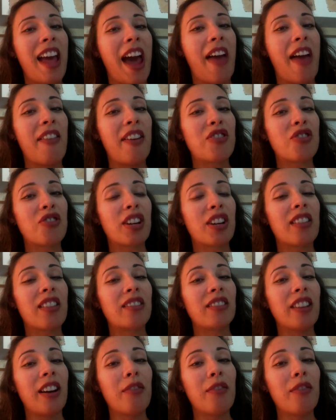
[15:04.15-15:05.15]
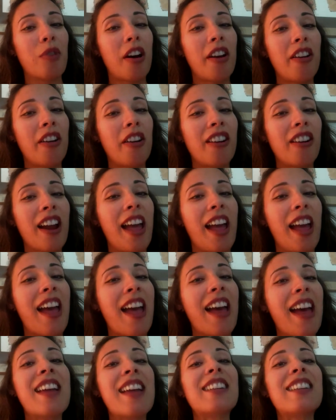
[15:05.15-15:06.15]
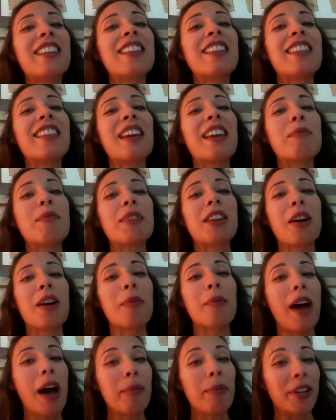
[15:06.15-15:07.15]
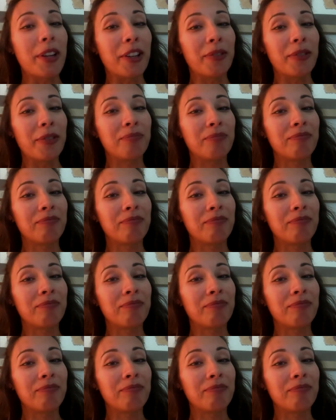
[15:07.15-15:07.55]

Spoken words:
and they drink the love water and they become happier.